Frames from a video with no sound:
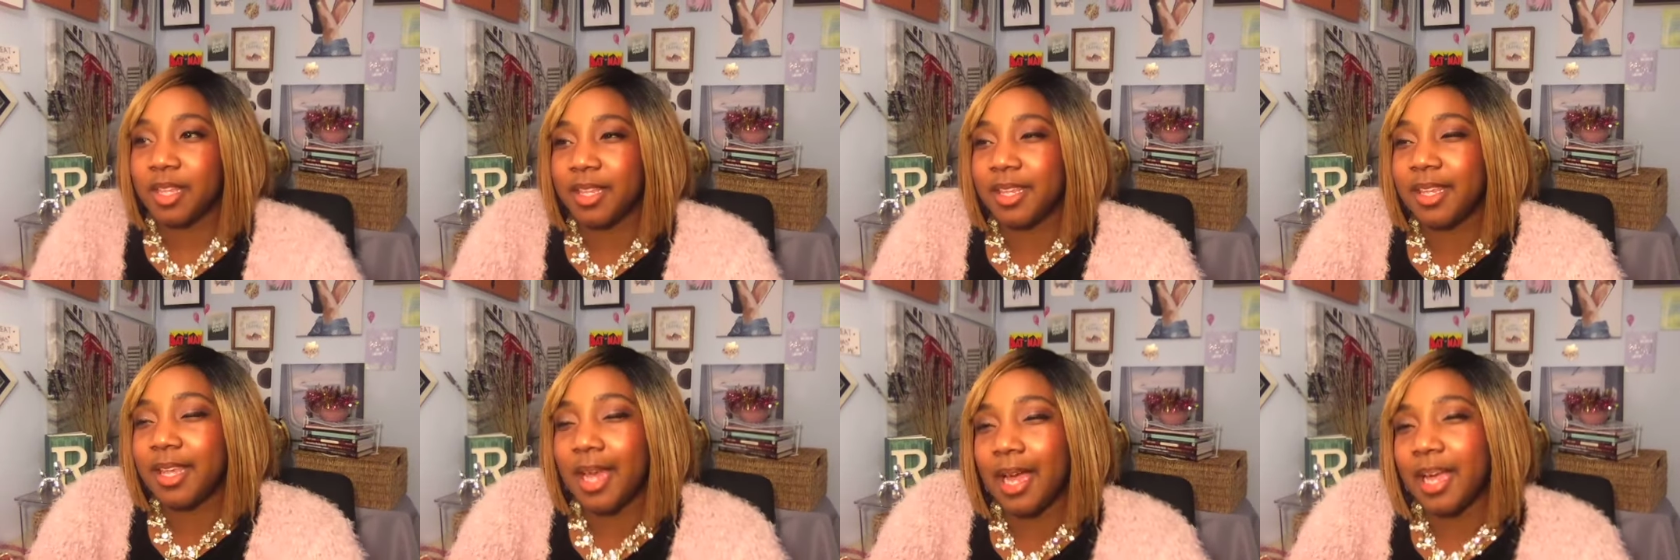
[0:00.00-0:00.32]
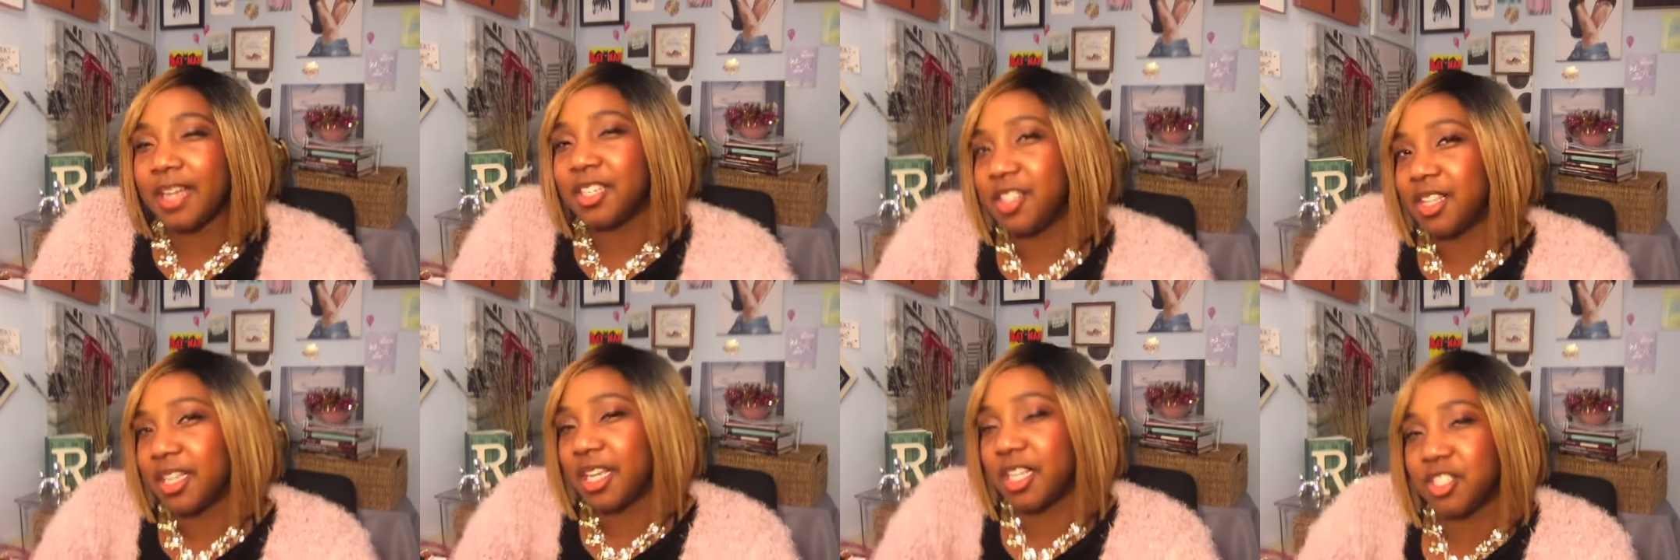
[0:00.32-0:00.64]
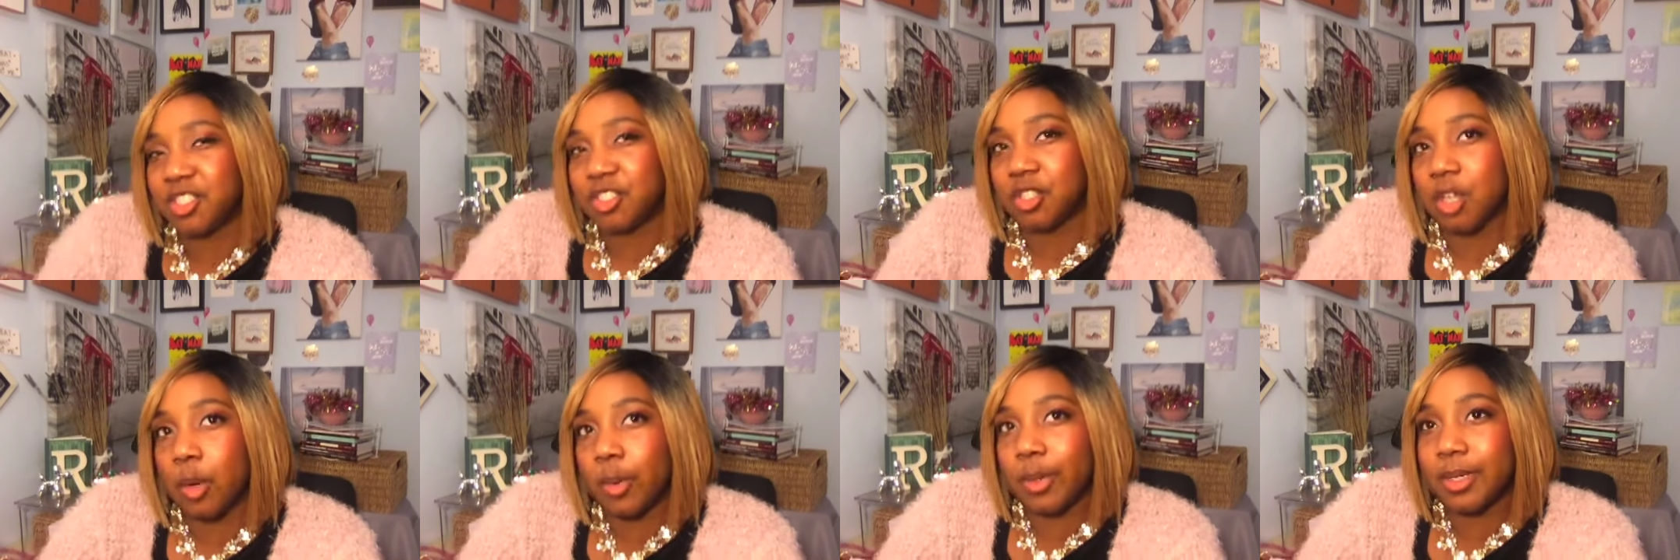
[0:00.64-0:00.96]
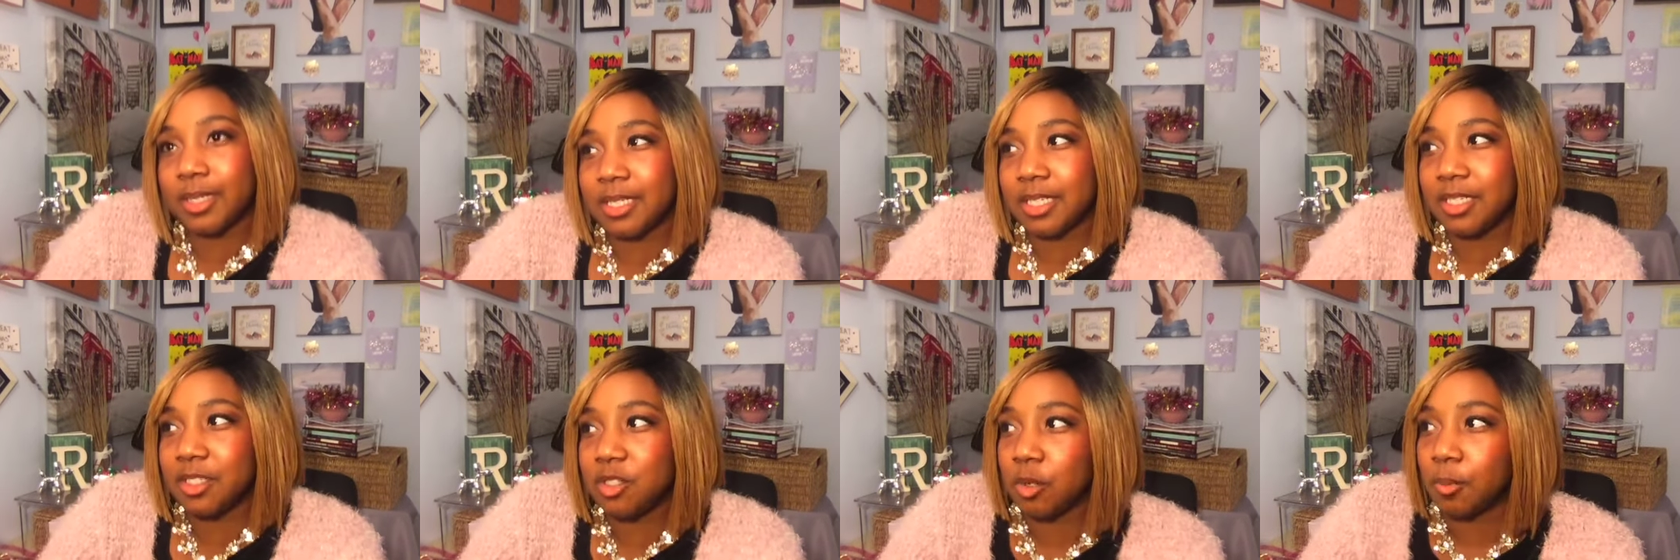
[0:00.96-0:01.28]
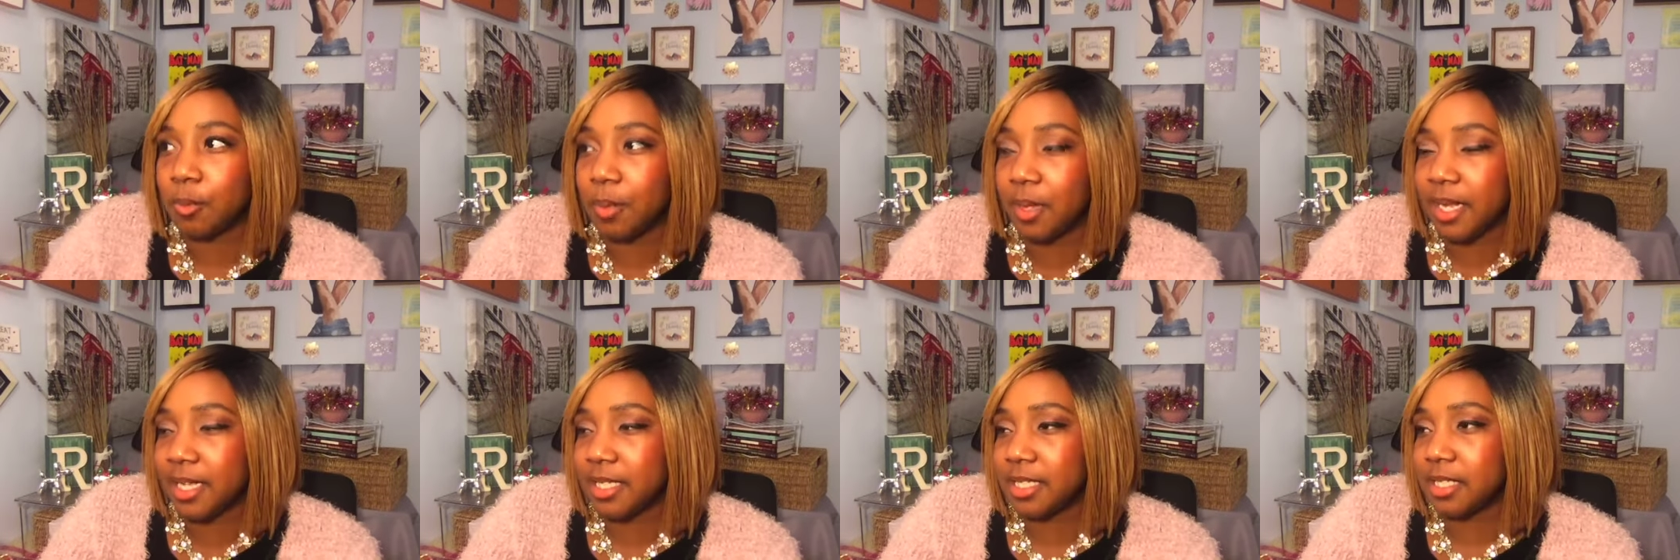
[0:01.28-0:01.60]
yeah i think i just always get into a
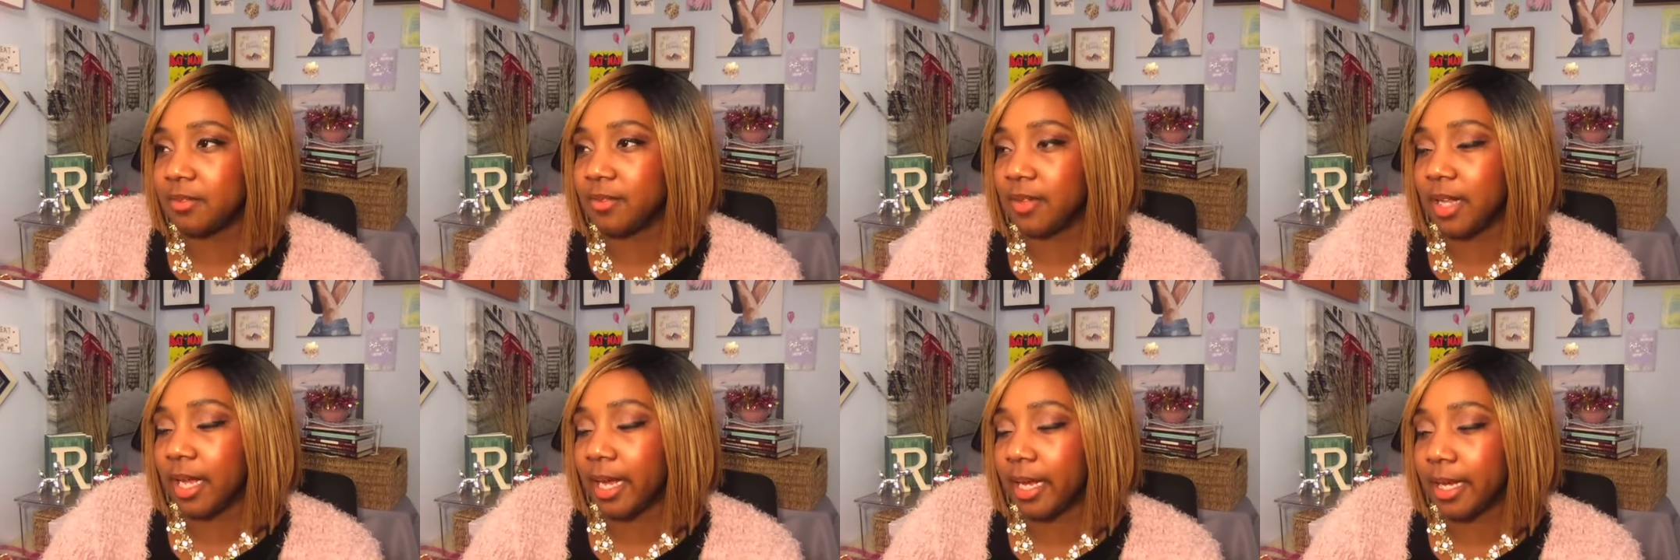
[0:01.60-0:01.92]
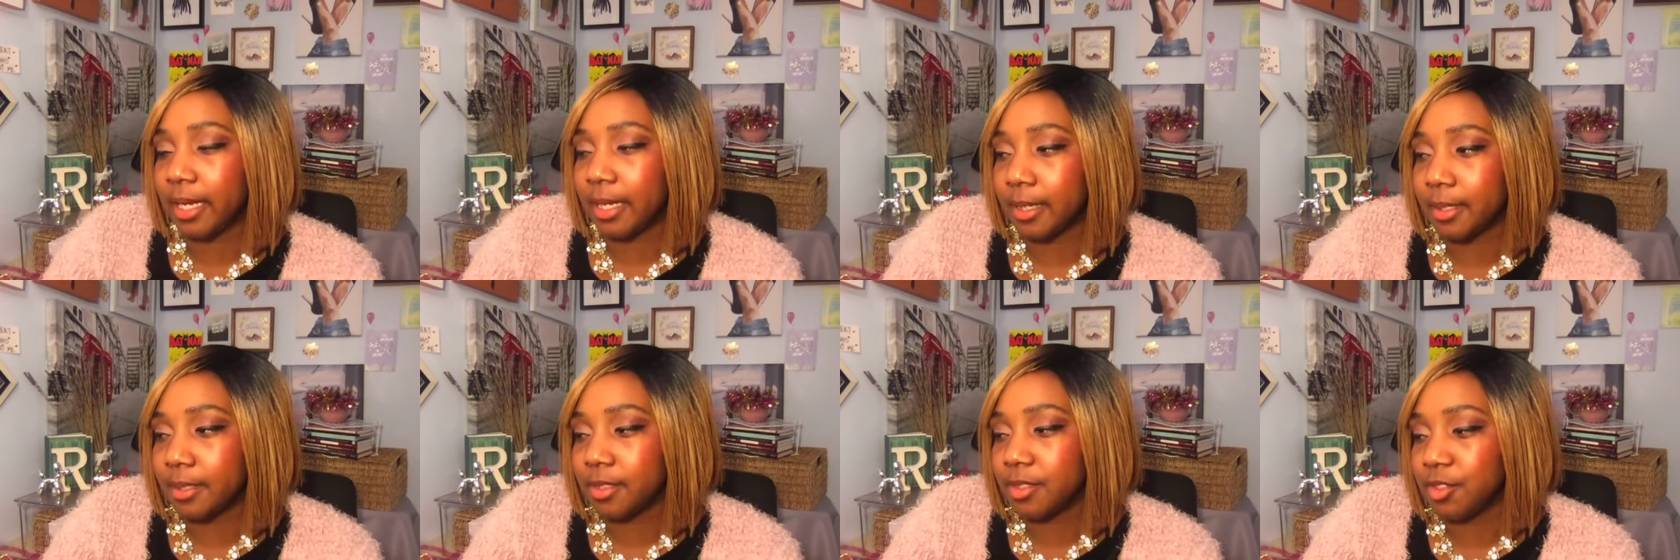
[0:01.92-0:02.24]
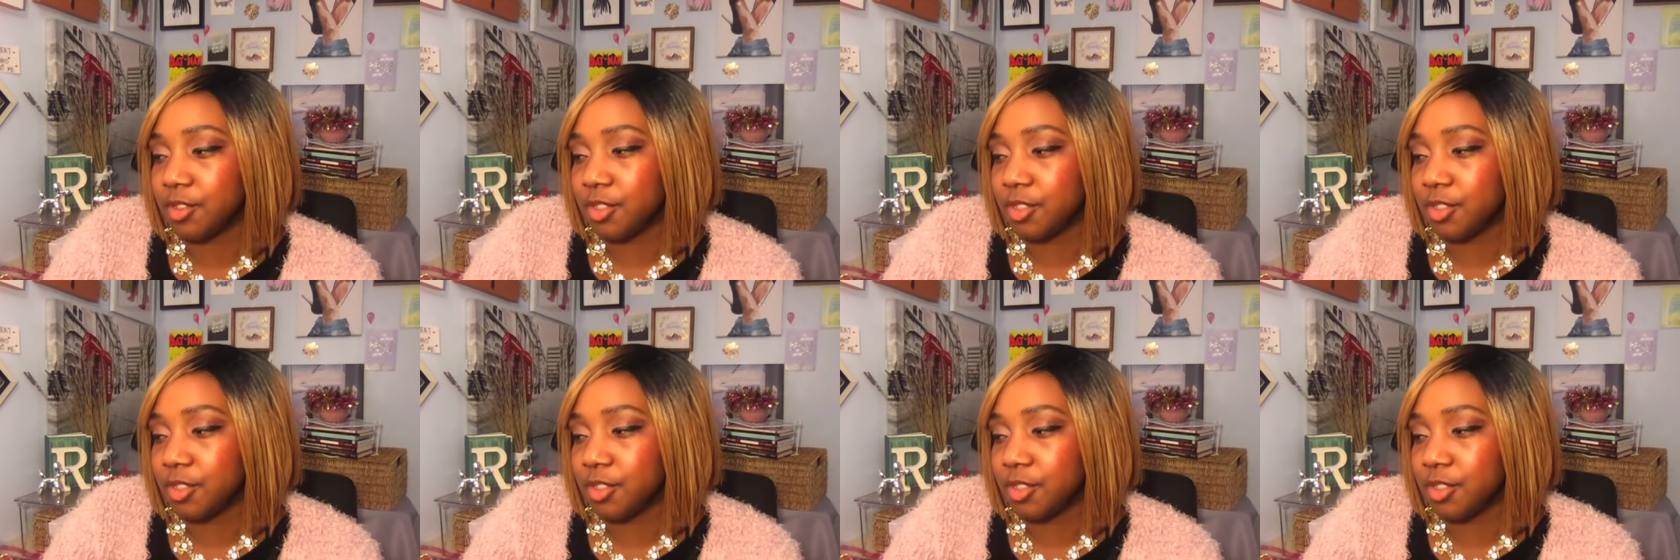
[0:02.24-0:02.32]
place of like